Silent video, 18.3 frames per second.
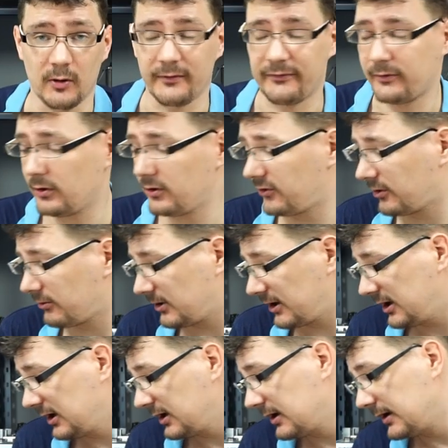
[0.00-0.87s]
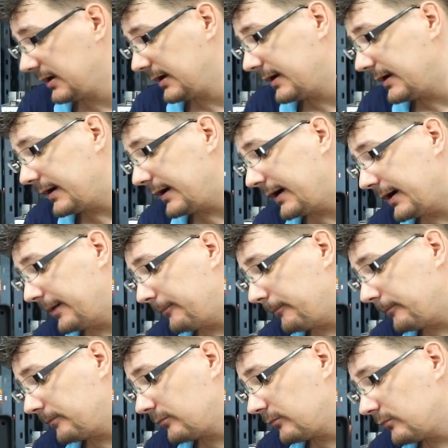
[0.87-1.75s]
or vertically.
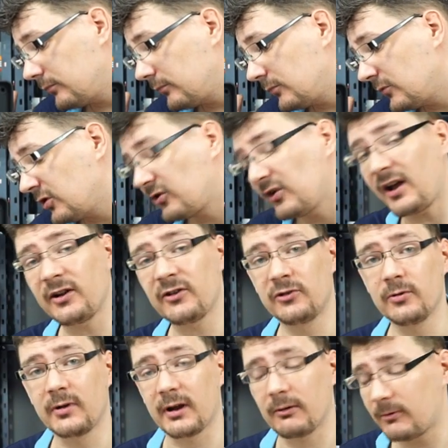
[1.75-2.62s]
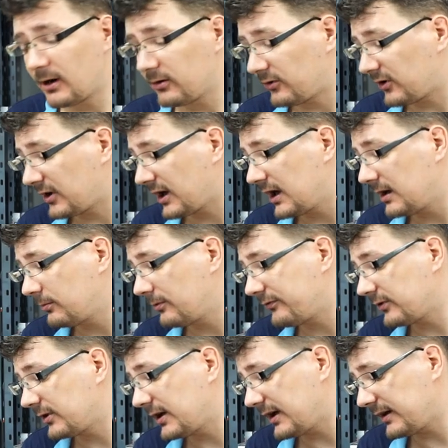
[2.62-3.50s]
Um, It's nice you can route the
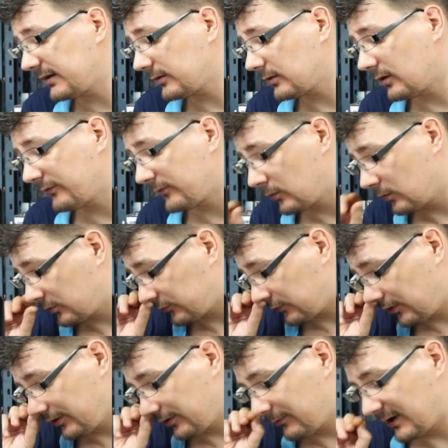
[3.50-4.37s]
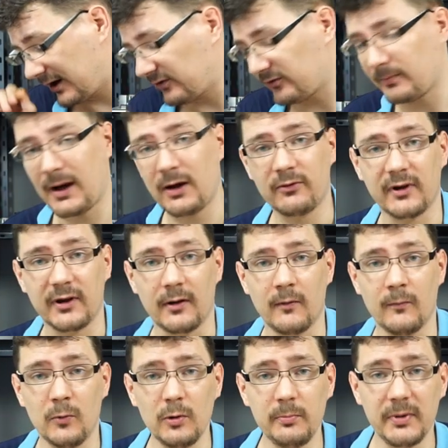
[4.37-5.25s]
cable for that, of course, otherwise
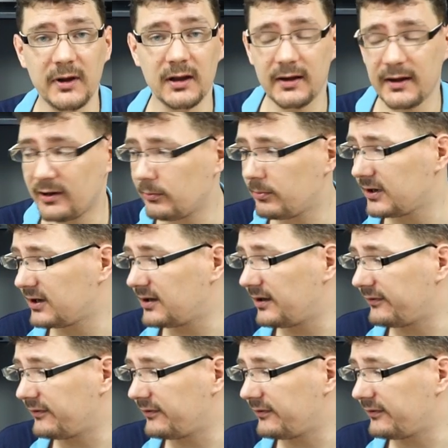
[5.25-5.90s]
mounting would be a little bit